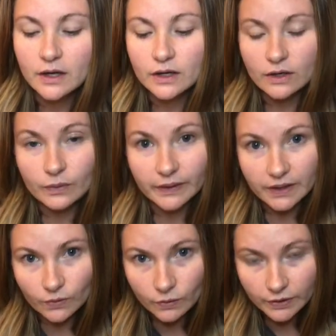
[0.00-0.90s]
going in
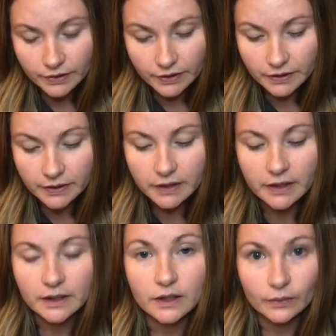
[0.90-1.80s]
order,
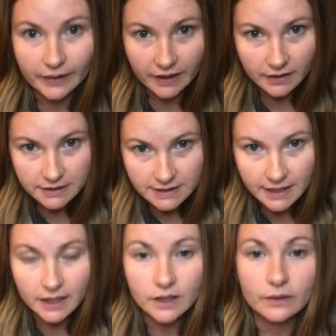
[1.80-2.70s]
going
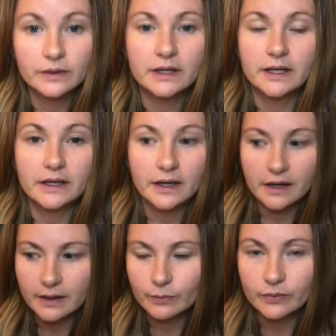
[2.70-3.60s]
down and
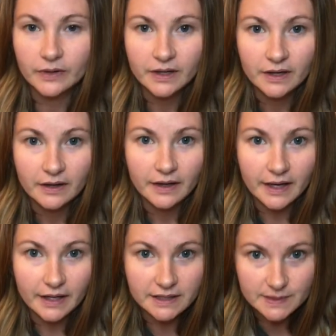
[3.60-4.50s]
up, and it's